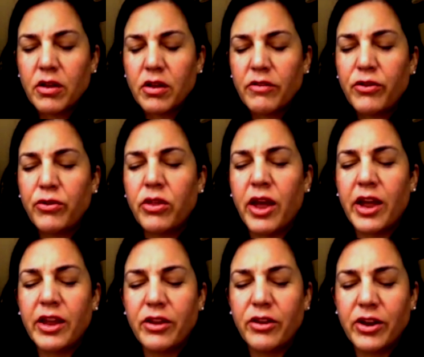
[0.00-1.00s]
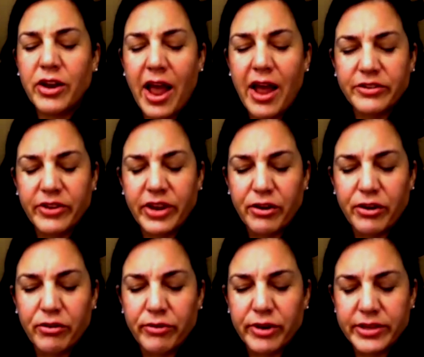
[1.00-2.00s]
If you'd like, you can activate your
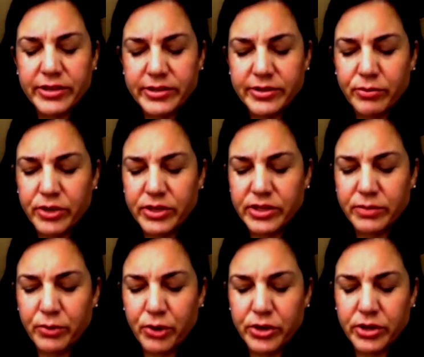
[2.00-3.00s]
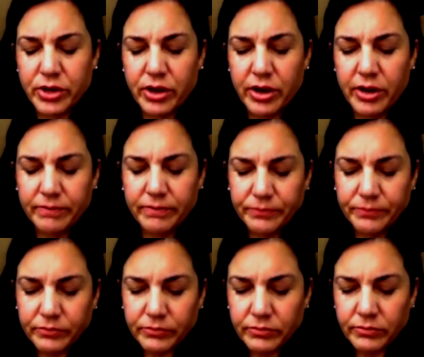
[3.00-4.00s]
wrists once more time,
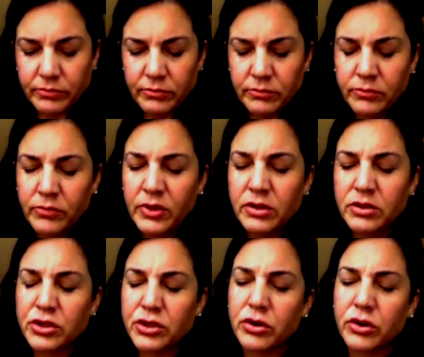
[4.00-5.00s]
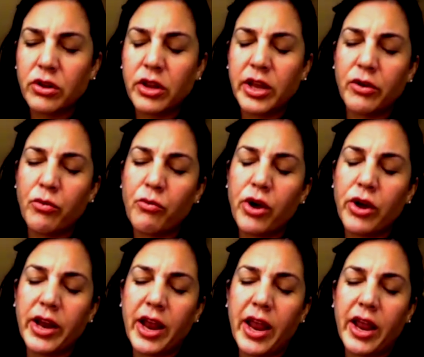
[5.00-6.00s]
circling one
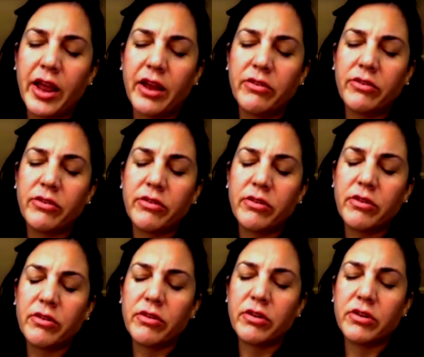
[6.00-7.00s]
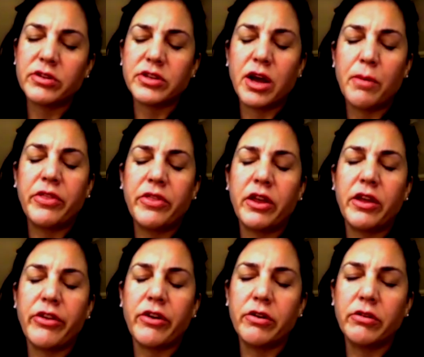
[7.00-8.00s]
hand on top of the
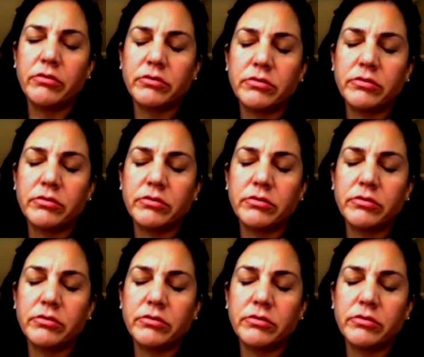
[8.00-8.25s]
other.